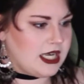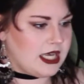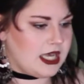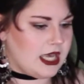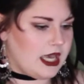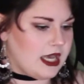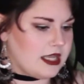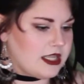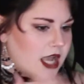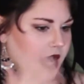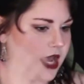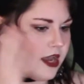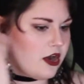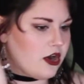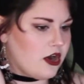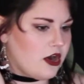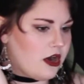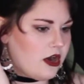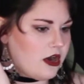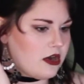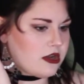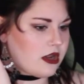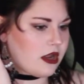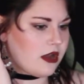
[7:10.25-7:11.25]
and I
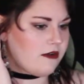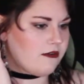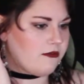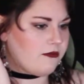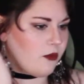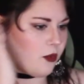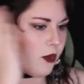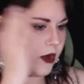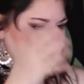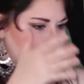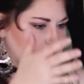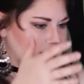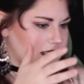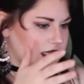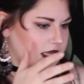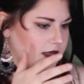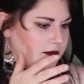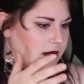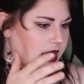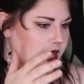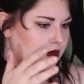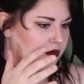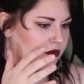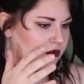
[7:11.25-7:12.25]
heard a voice in
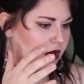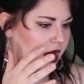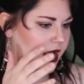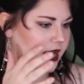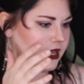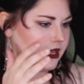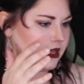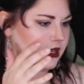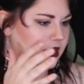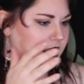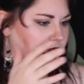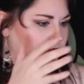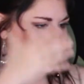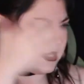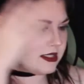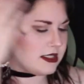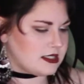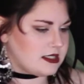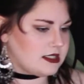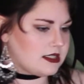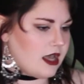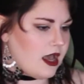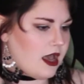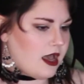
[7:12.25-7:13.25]
my right hand
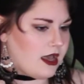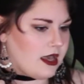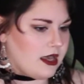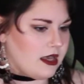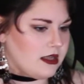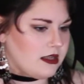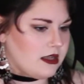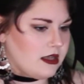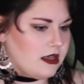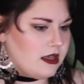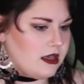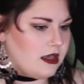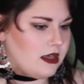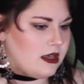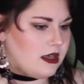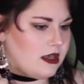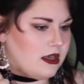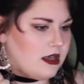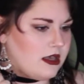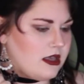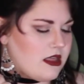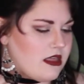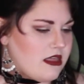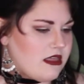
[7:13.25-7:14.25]
side
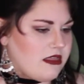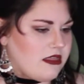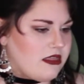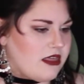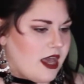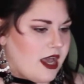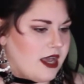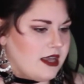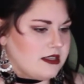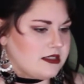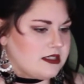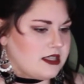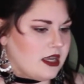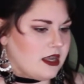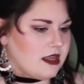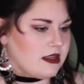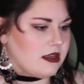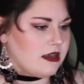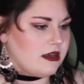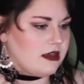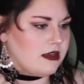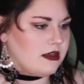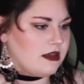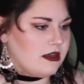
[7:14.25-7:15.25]
that
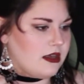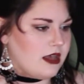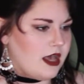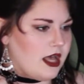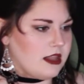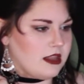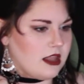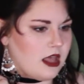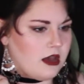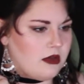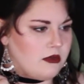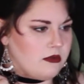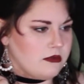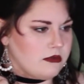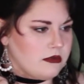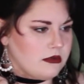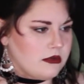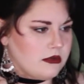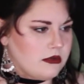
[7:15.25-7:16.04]
said, "Hello?"